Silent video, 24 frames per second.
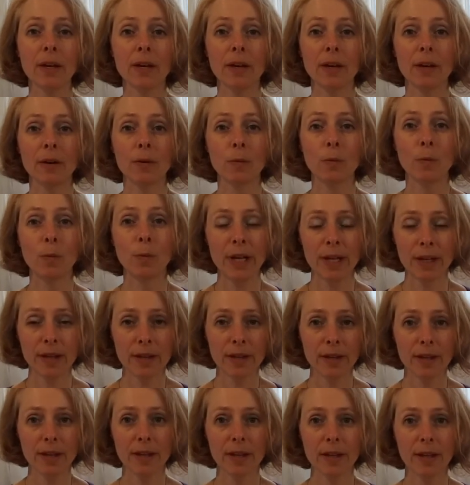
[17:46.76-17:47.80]

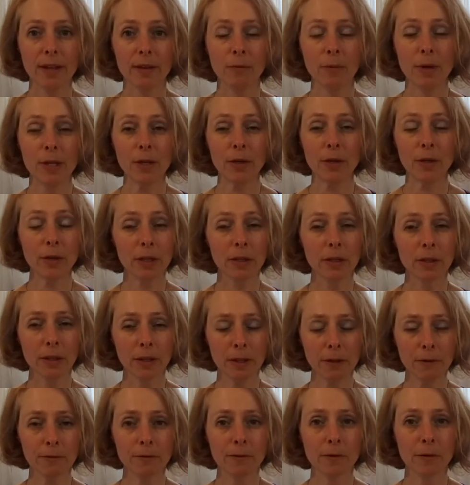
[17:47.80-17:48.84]
With what you're going to
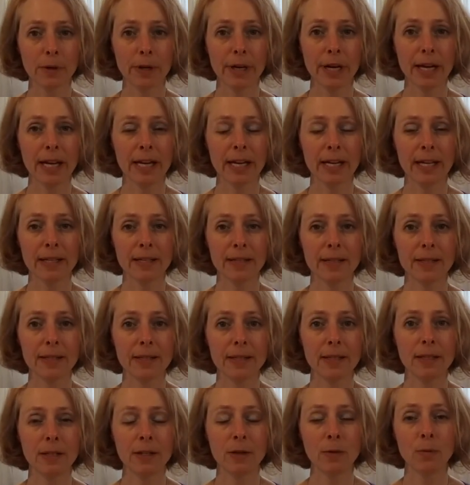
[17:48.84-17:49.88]
look for is
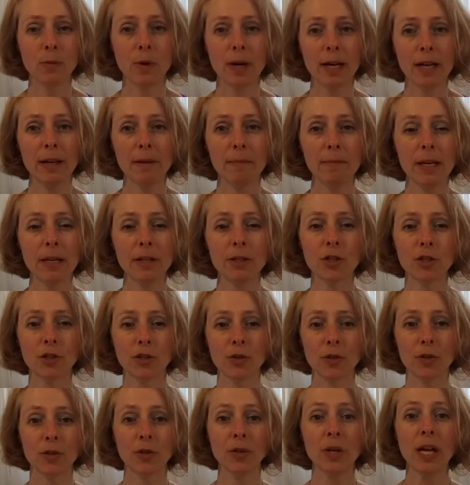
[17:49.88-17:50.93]
you want to make
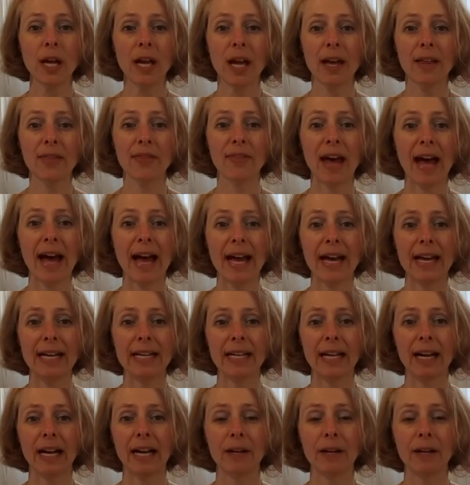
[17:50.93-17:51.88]
sure that